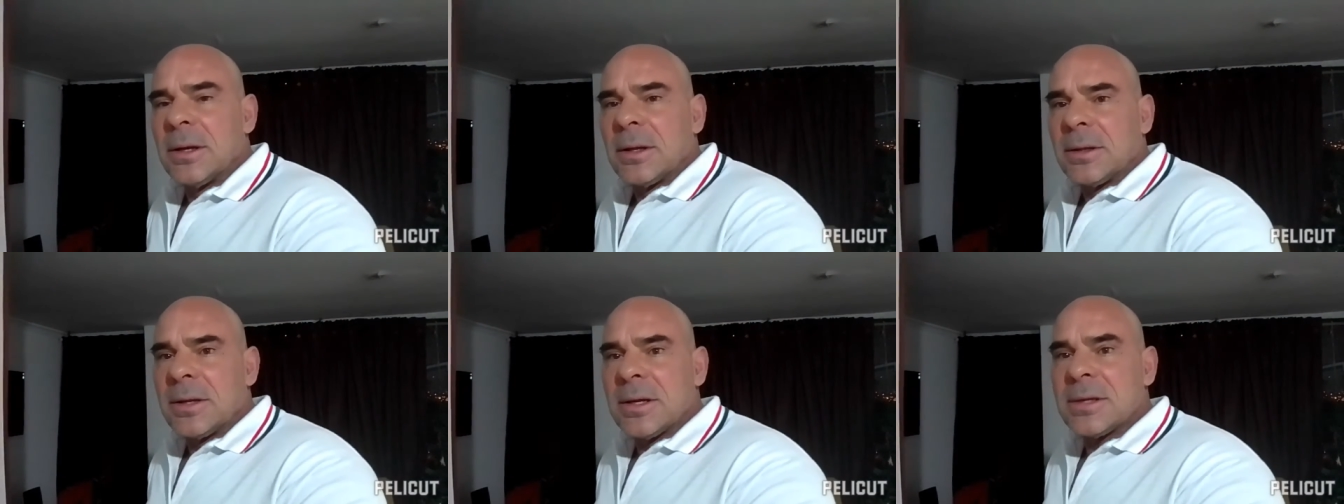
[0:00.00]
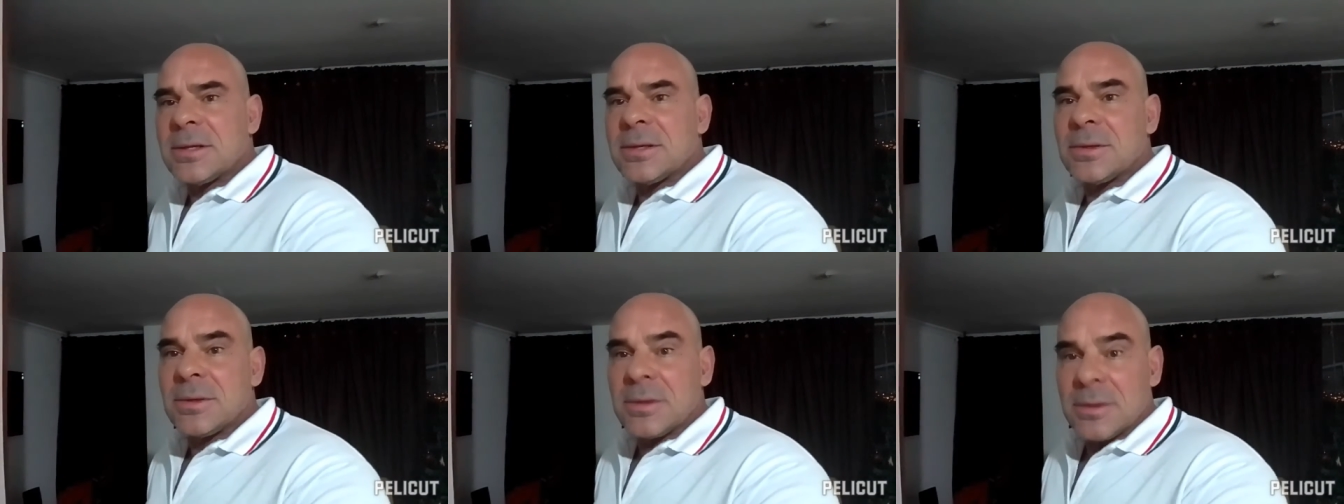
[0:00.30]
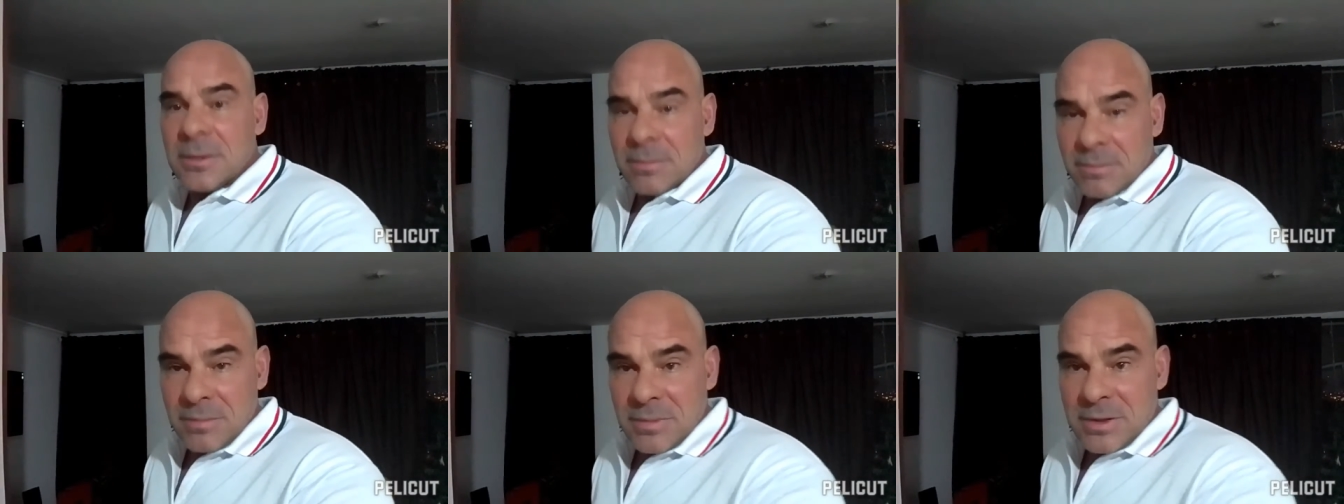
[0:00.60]

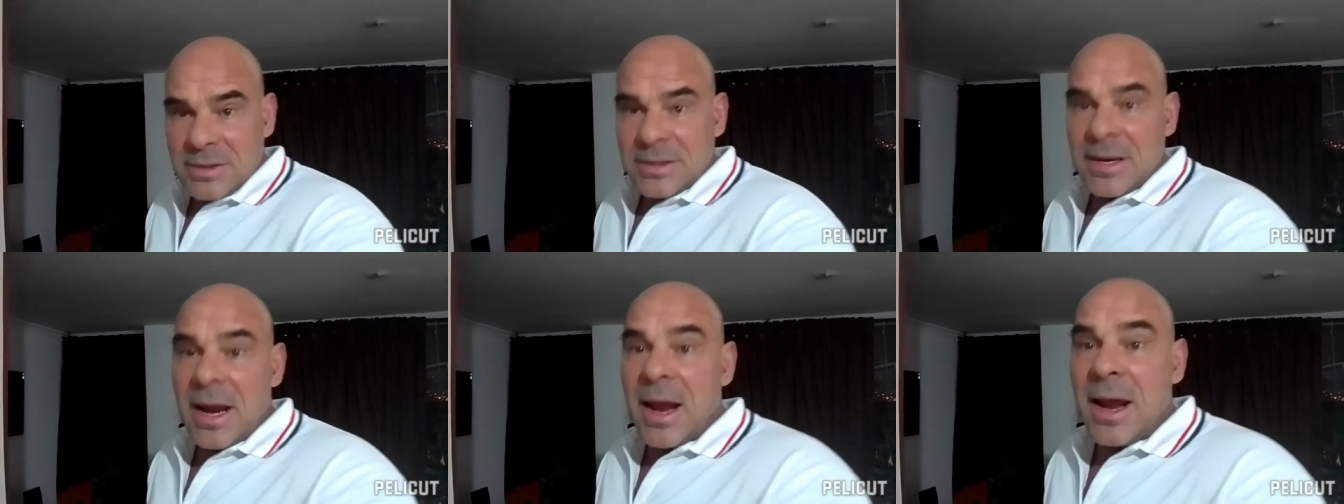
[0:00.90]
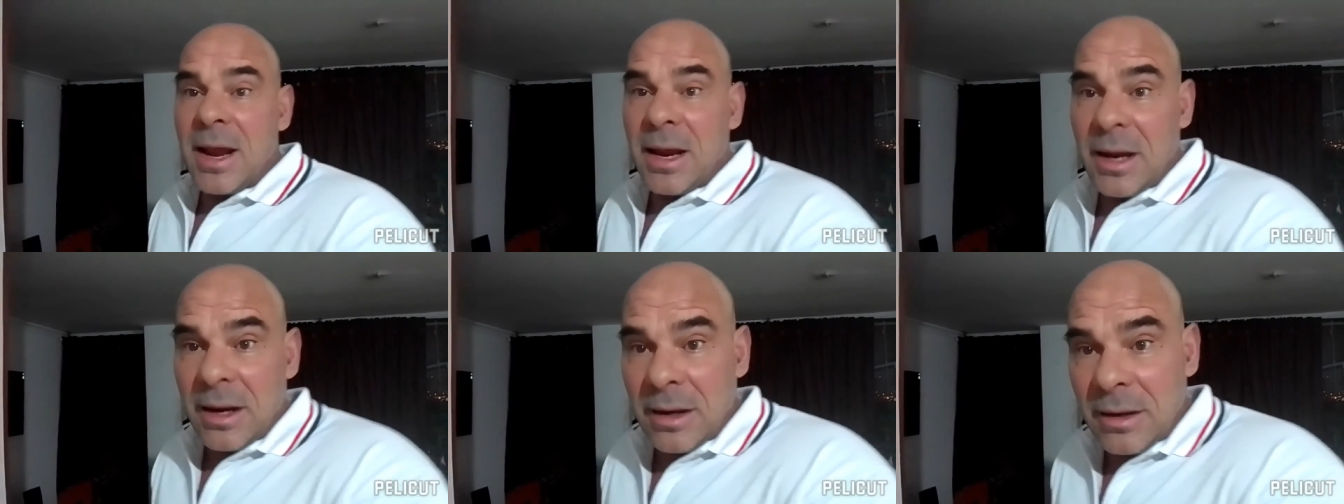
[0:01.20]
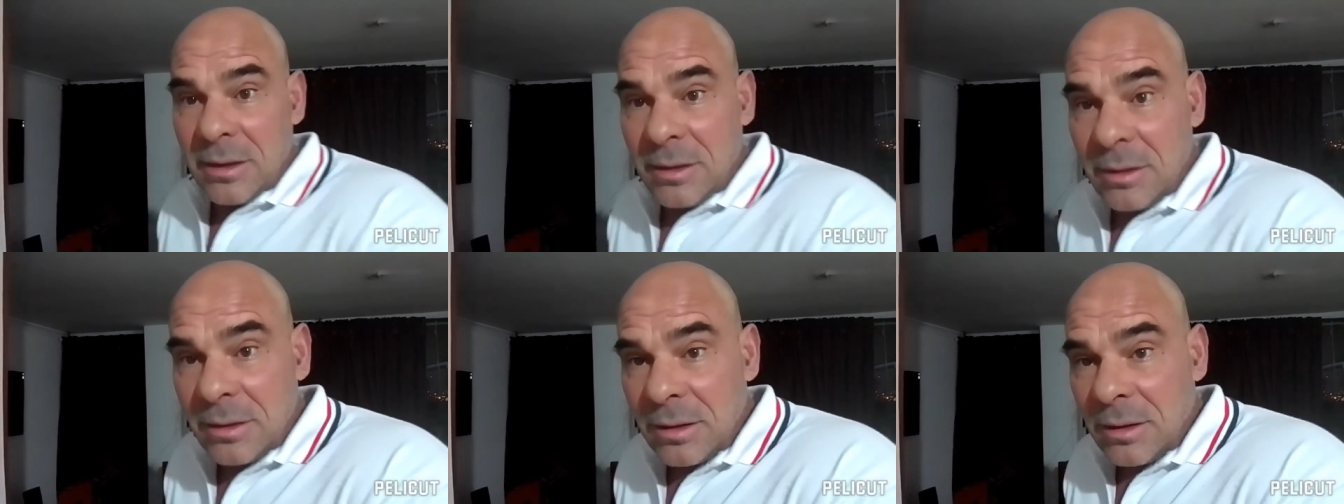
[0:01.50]
This
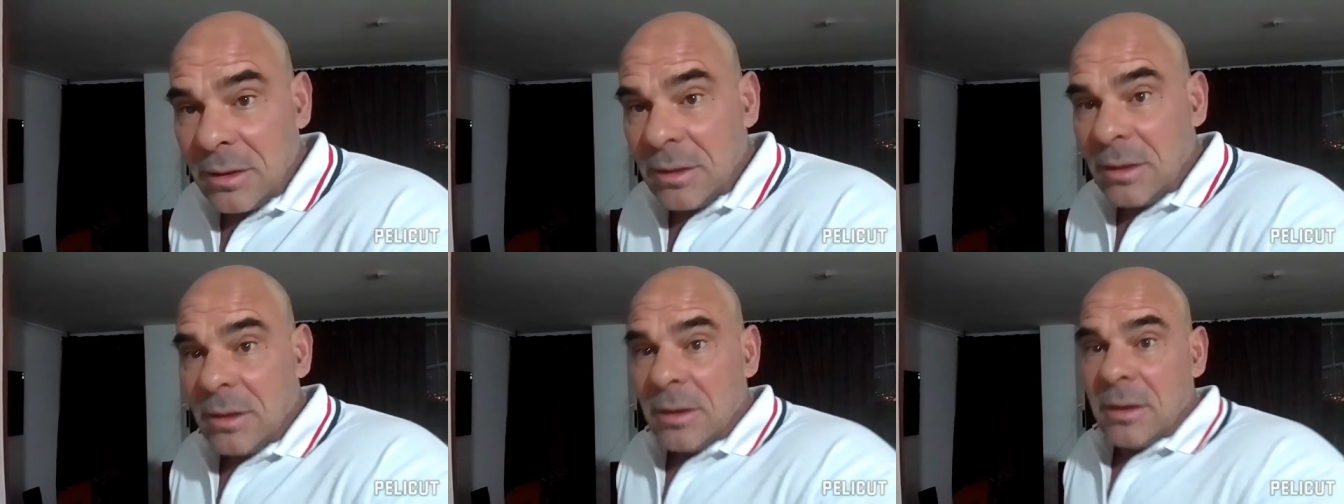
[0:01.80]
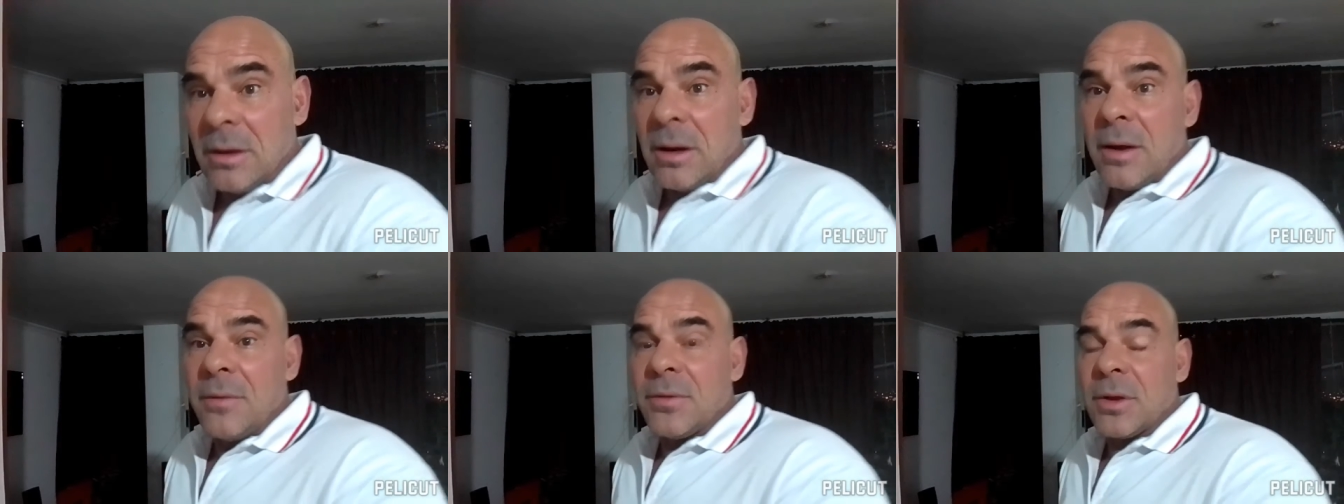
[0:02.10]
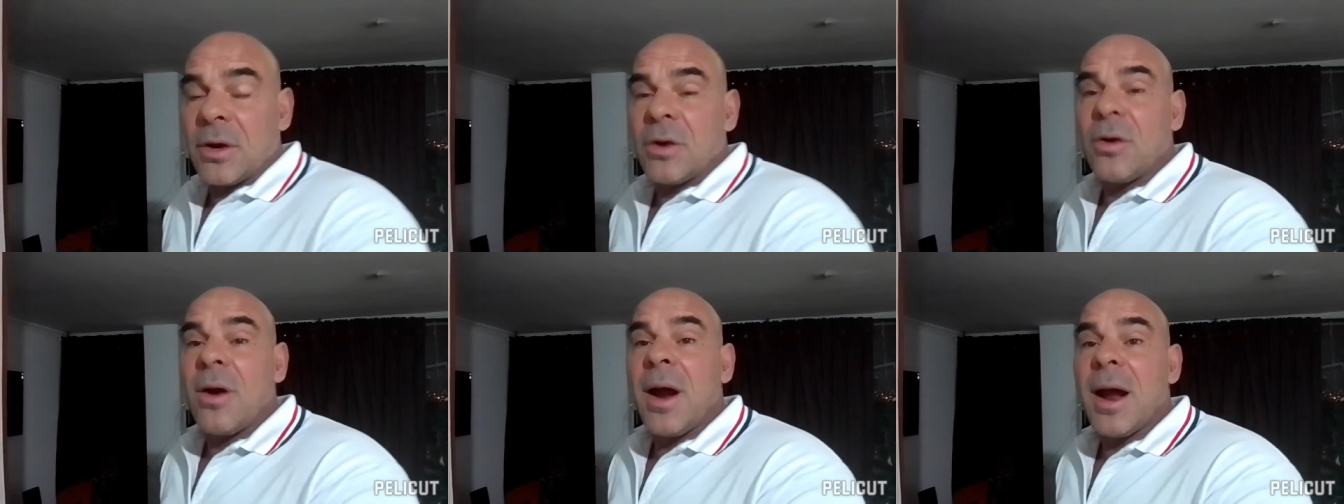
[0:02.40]
saying of
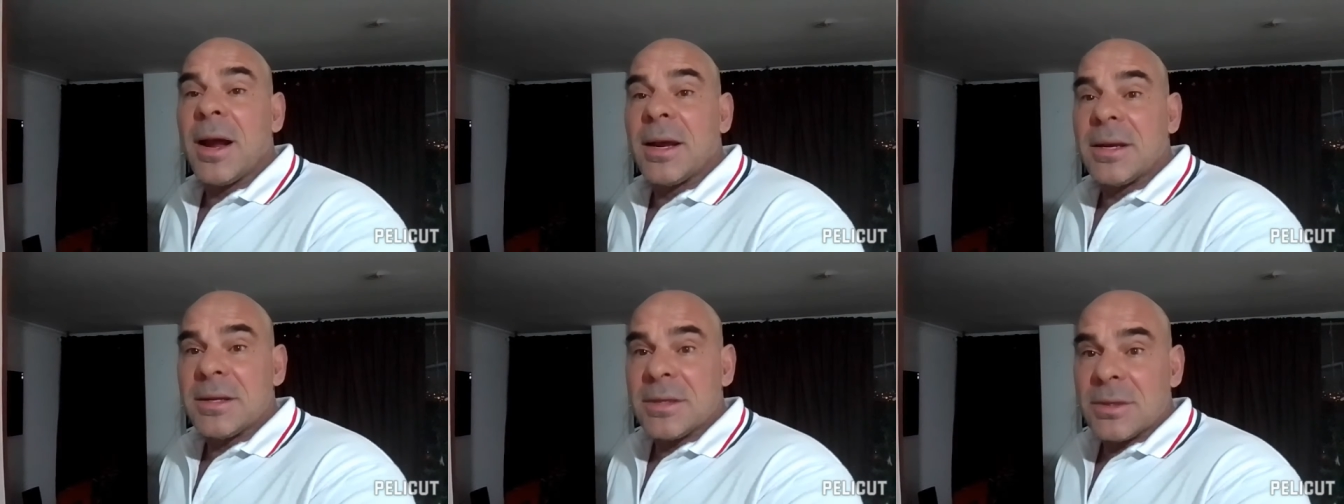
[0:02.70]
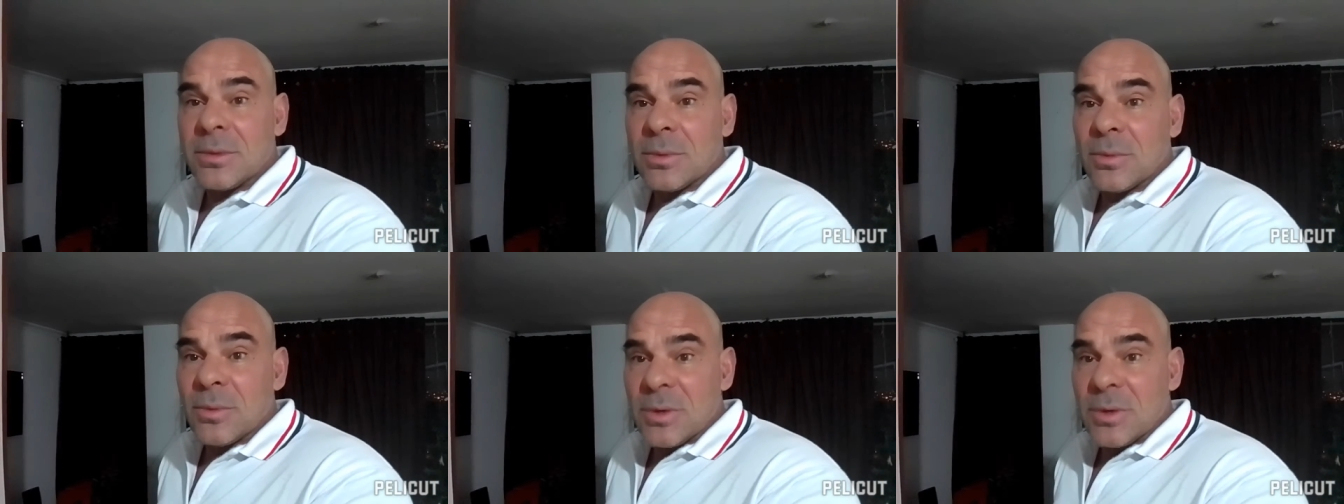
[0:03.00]
the Christ